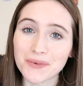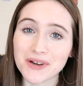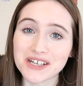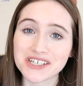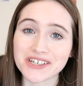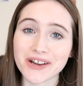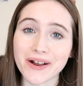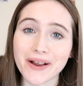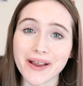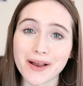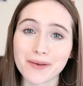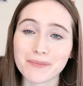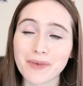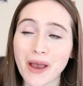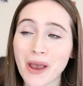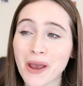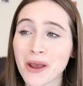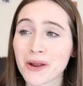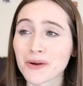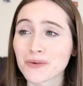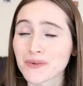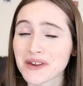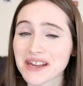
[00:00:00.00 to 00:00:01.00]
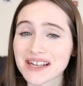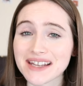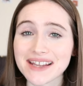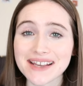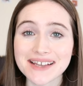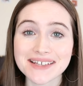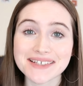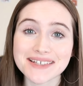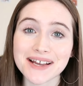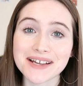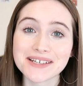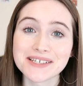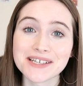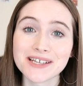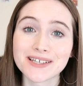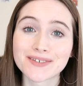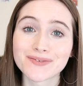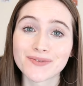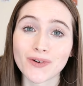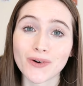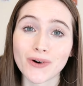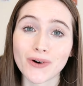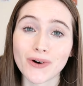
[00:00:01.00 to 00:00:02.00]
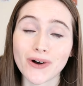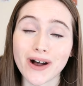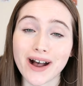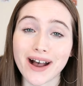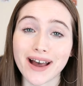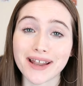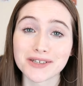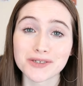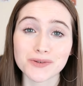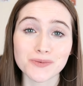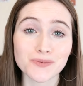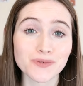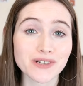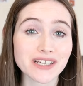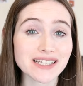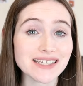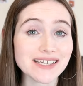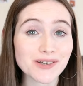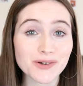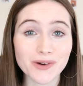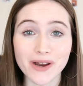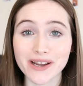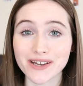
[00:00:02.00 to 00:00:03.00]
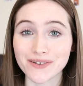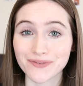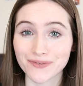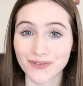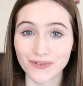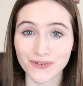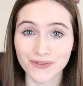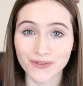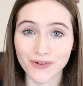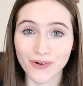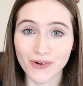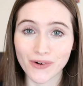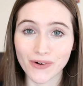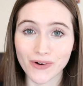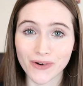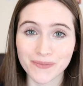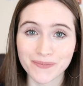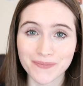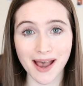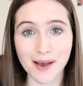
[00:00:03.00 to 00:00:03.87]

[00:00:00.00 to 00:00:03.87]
which I am really excited for and really grateful for.